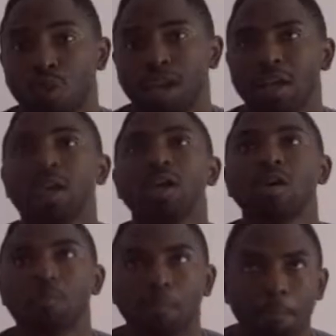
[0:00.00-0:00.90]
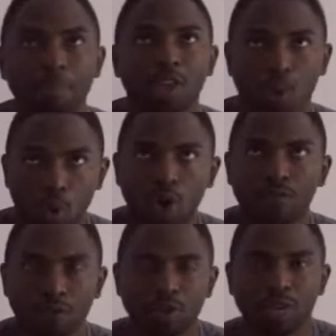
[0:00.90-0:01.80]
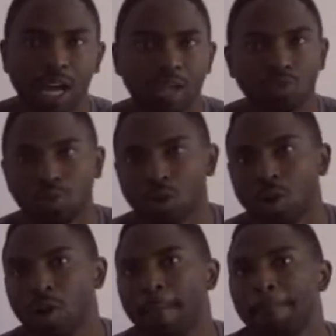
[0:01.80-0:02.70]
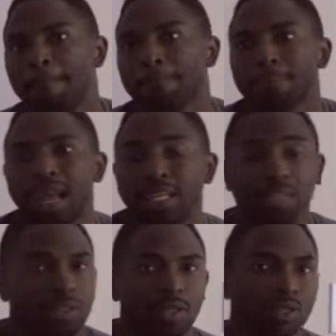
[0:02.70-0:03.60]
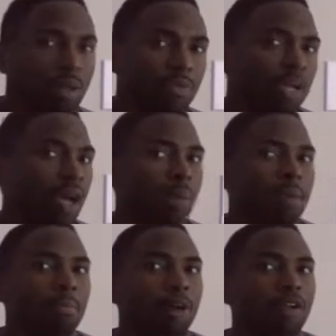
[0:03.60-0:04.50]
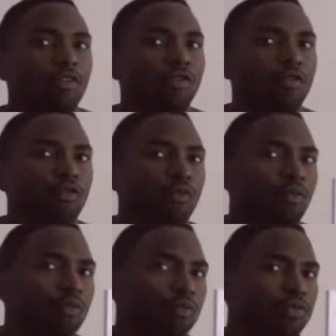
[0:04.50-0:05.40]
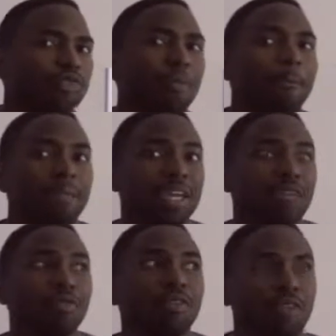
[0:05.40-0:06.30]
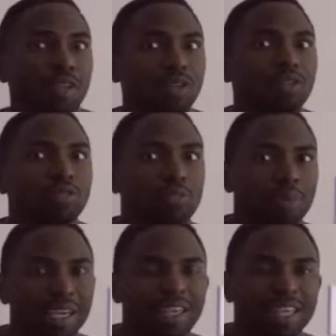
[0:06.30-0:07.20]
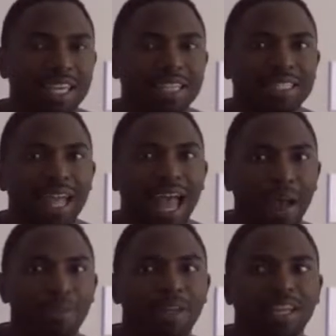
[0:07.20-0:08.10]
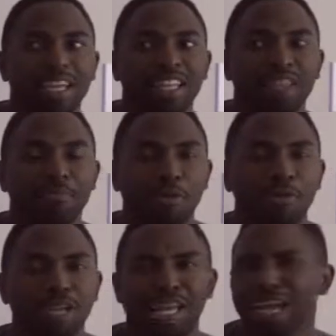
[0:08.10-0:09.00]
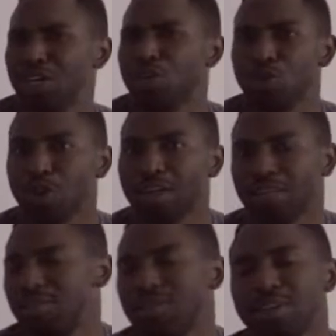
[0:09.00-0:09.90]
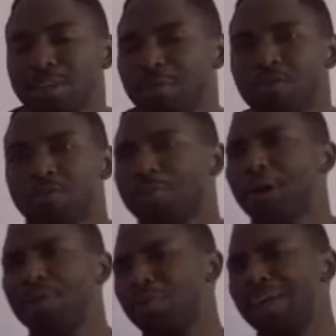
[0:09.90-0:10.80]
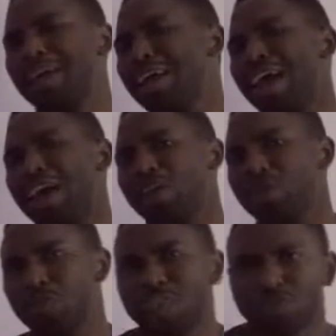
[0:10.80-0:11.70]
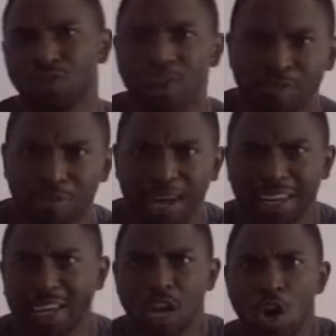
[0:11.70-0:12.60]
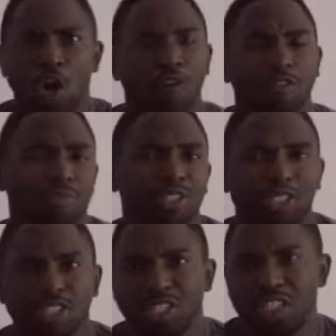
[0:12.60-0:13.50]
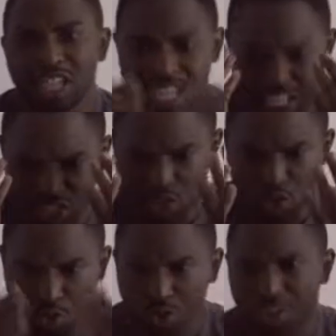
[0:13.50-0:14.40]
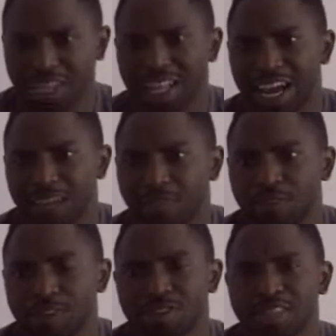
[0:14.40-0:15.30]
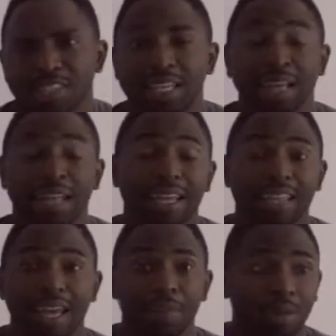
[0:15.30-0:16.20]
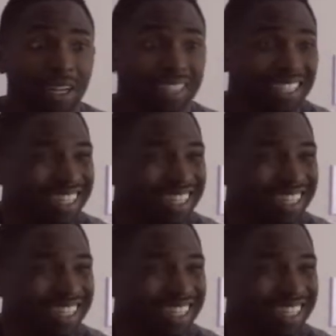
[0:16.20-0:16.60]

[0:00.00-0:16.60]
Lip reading: right. There were a few times where I didn't see something coming, but some big reveals, big things happen in the movie I knew I could see coming from a mile away. I don't know if that's for everybody, or I'm just in tune or inclined to figure things out like that, but